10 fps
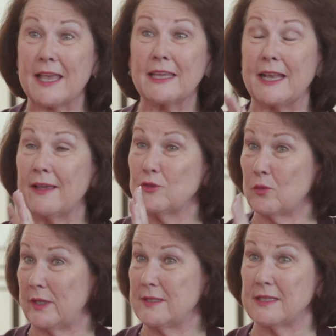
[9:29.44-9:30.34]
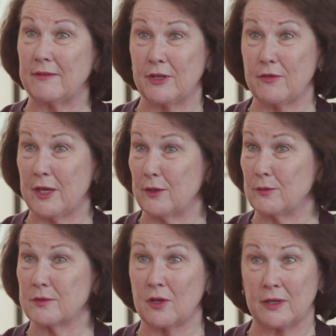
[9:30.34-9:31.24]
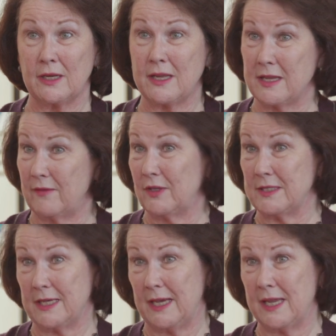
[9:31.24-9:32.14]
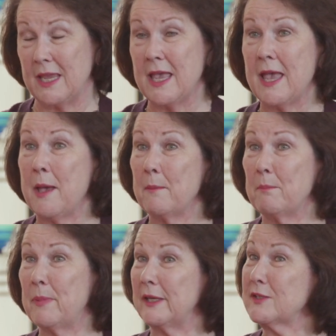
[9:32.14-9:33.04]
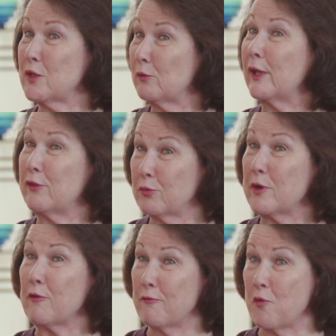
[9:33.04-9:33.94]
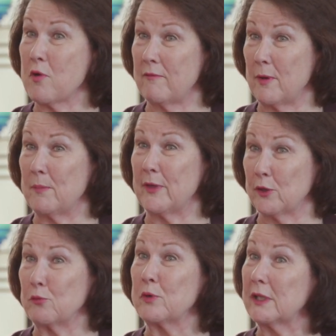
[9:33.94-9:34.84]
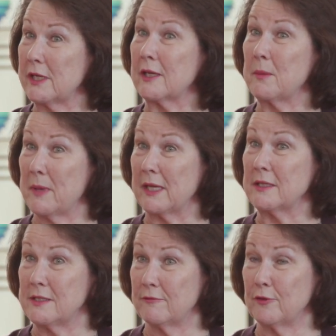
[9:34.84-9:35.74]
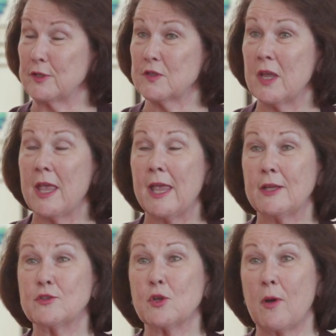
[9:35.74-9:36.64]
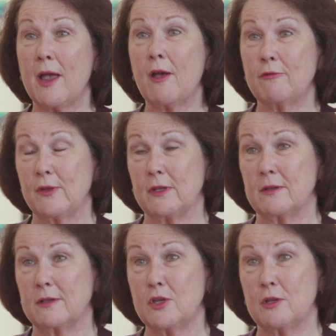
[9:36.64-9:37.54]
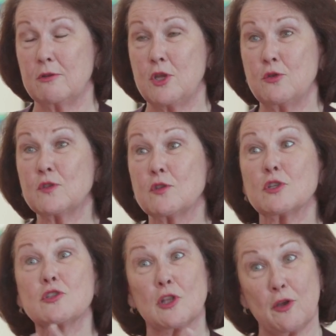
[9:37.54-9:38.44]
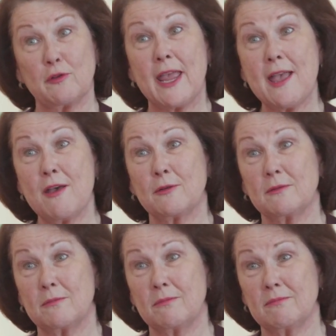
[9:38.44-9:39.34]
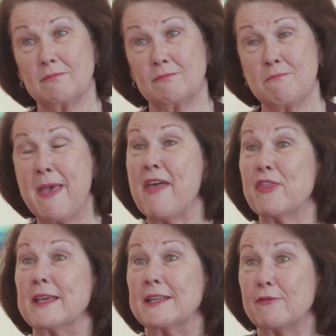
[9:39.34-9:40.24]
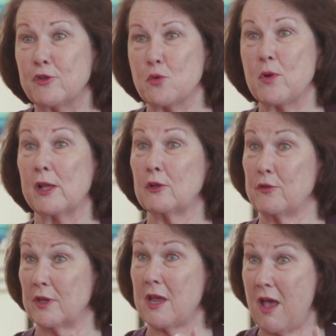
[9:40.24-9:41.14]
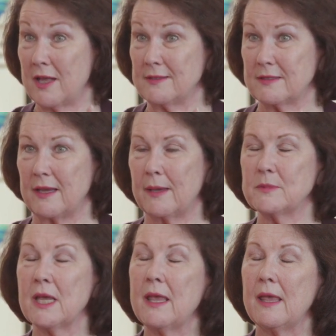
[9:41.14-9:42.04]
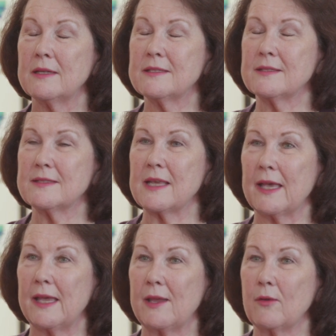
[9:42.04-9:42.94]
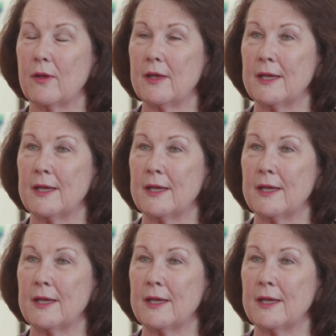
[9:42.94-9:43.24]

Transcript: I can have 27 of those on any given day, but it's only 3 or 4 of them that are really going to make a difference. And so I often use the slow down method, if you will, or the concept to say